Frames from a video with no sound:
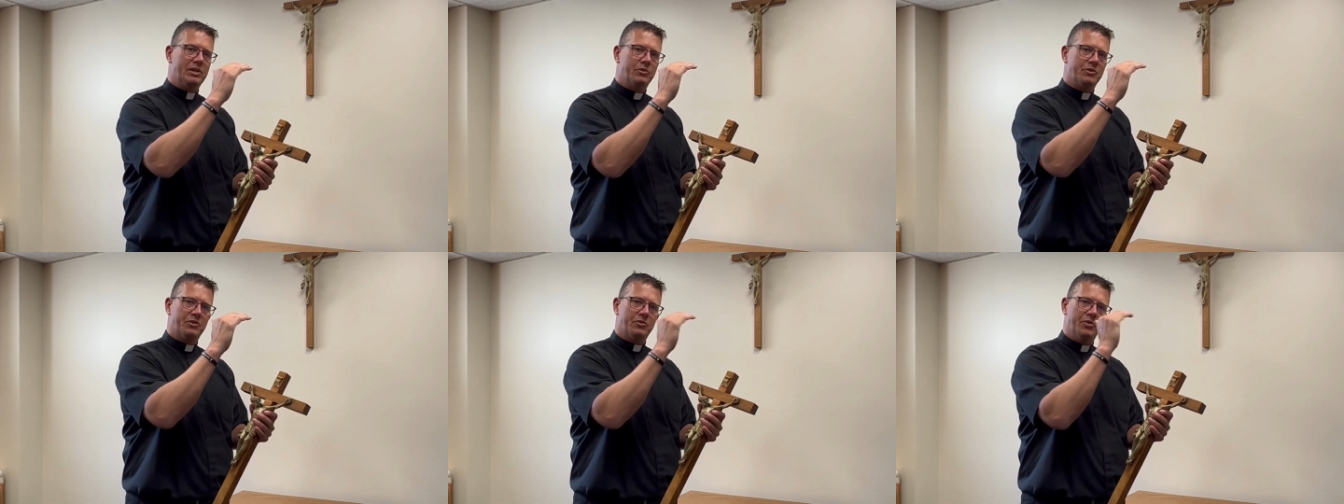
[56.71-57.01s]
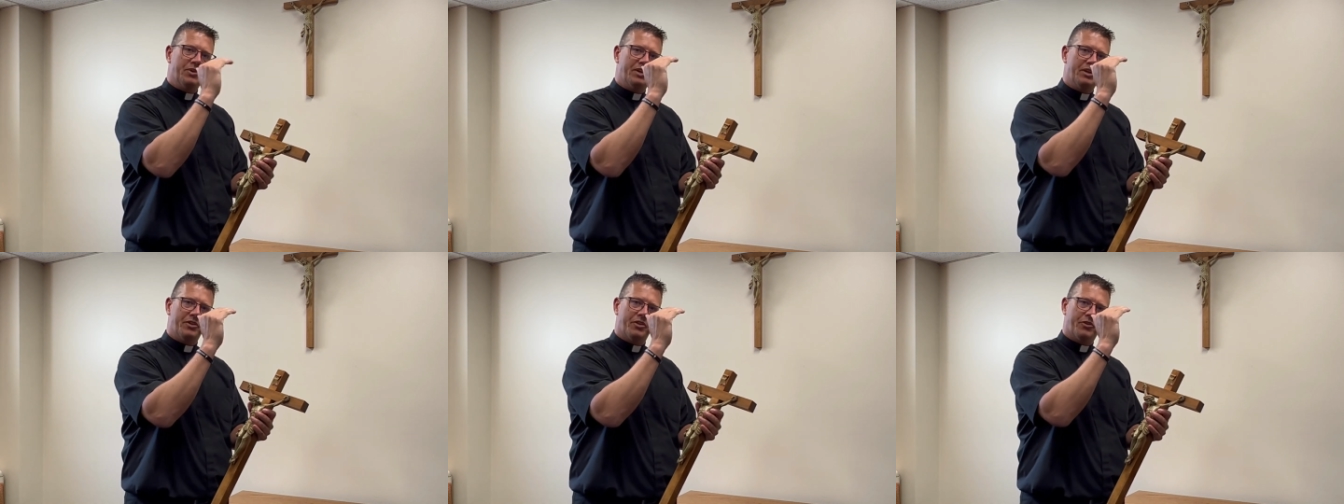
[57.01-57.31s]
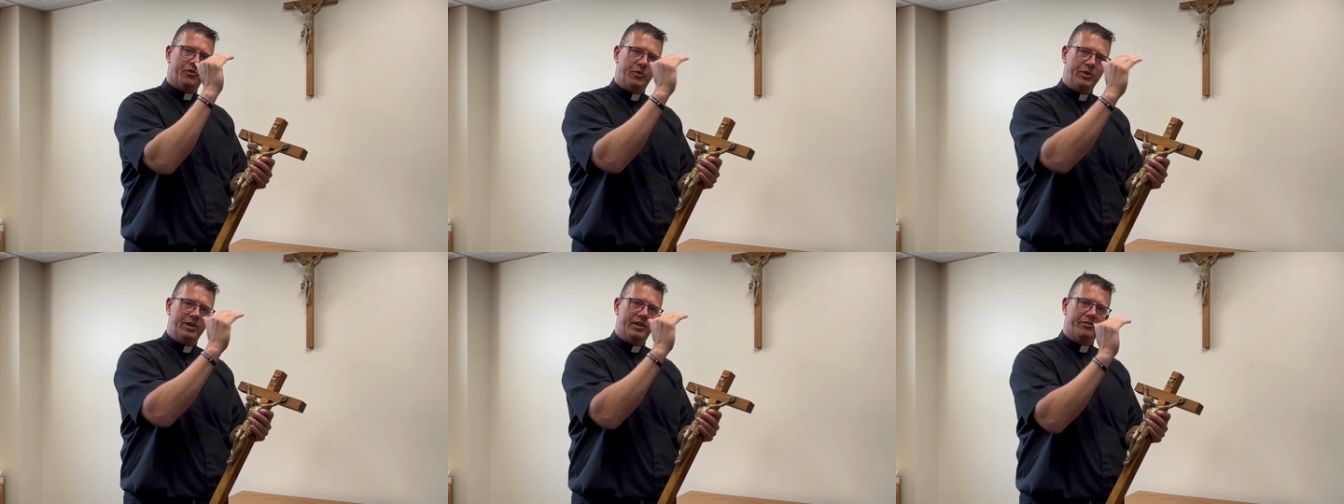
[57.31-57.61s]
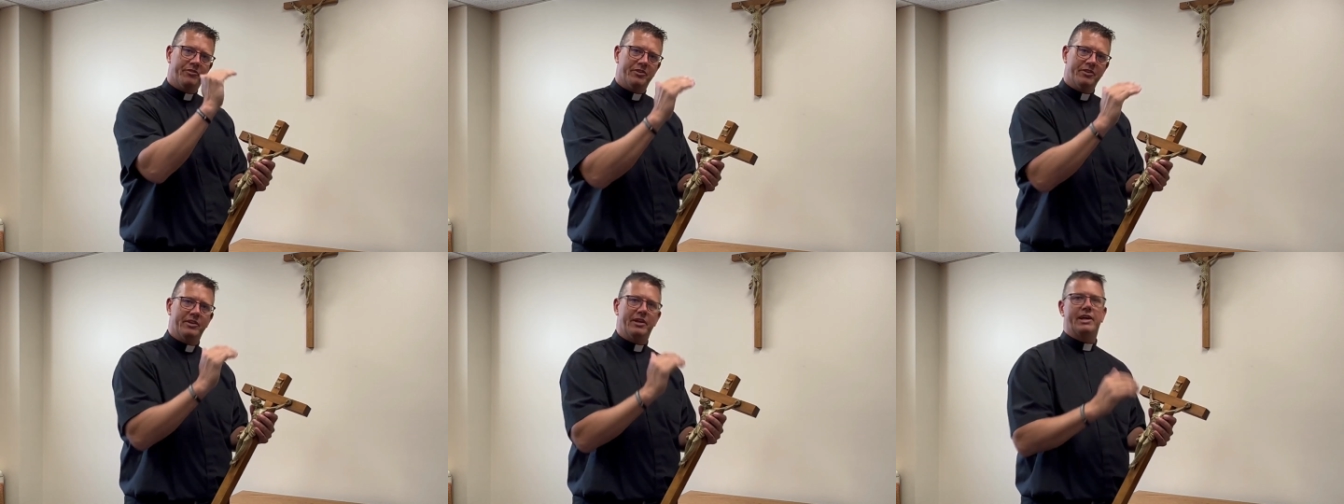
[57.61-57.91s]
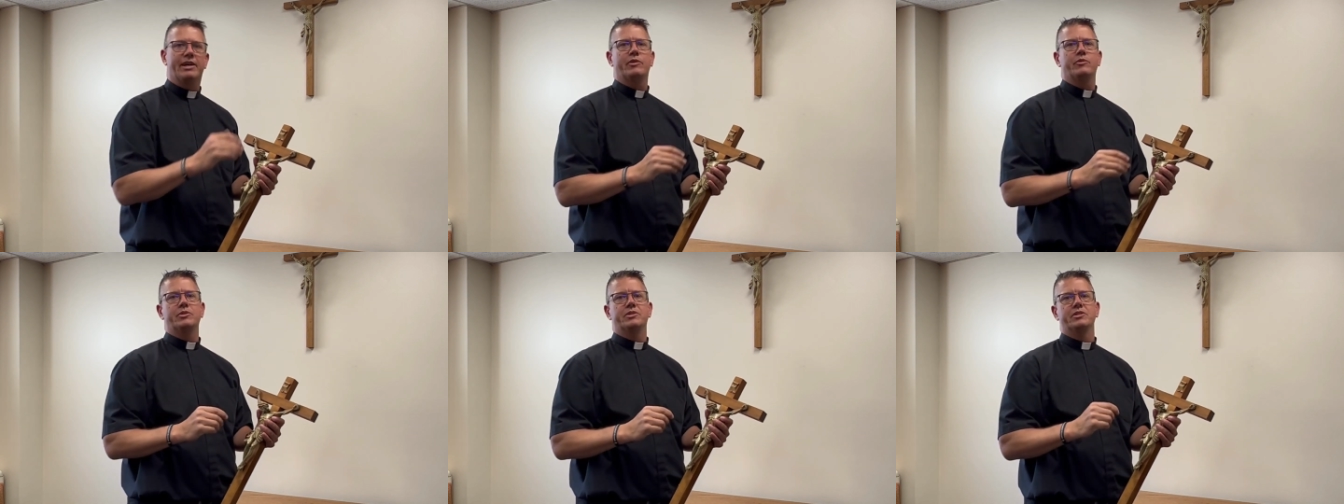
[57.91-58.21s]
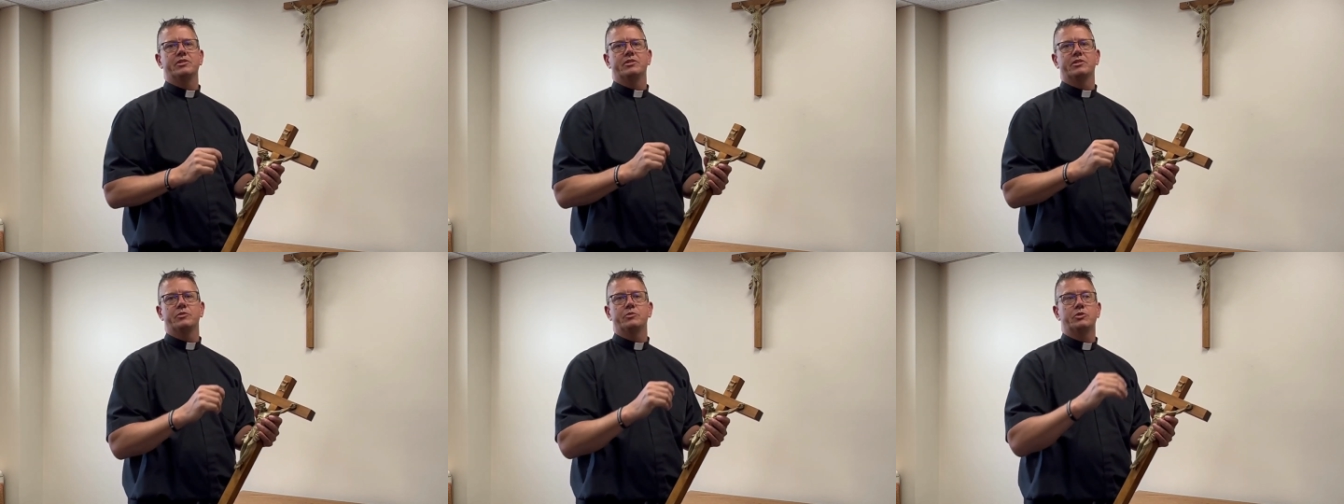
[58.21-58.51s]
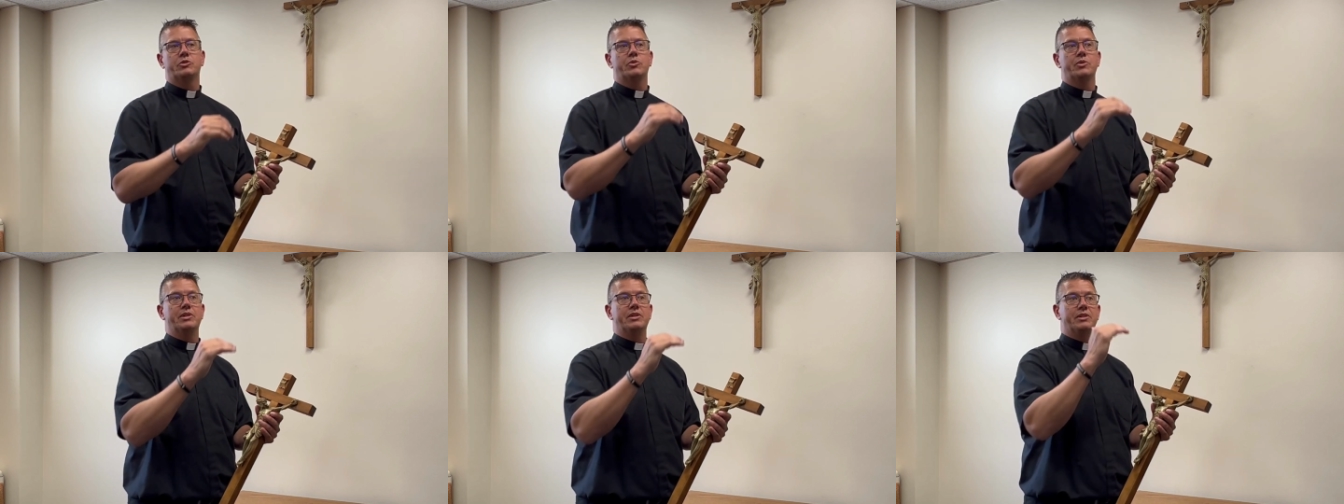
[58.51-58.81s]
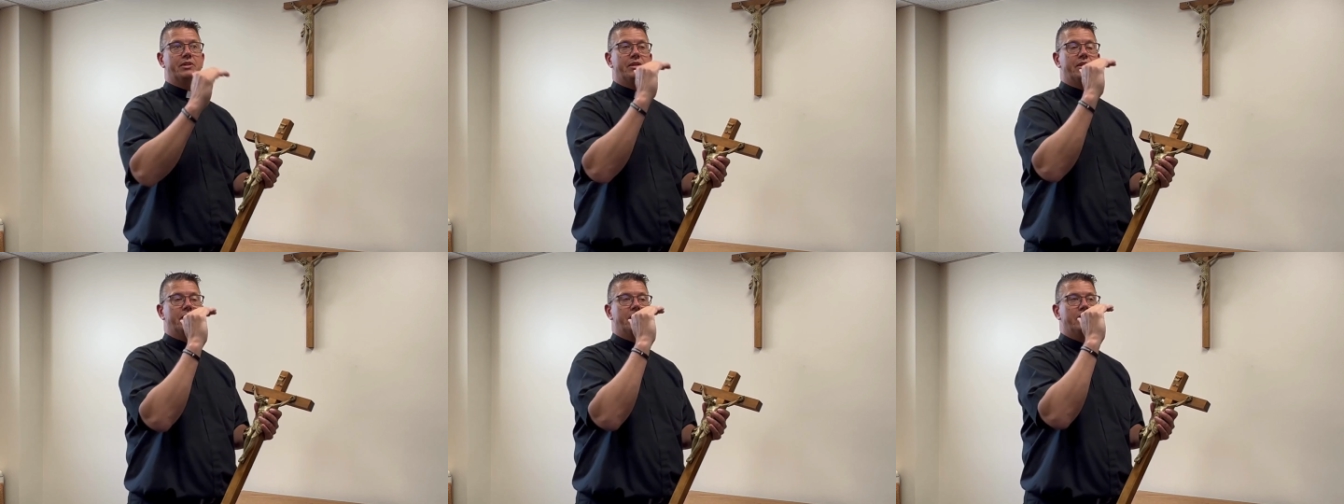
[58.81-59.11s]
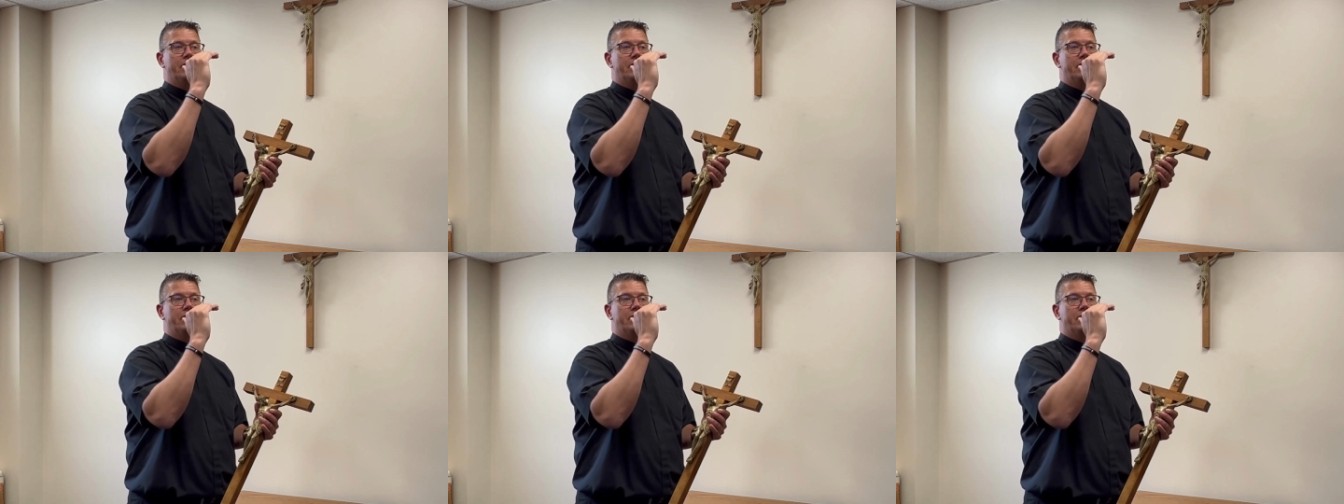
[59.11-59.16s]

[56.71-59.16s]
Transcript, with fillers: it was written in three different languages. It was written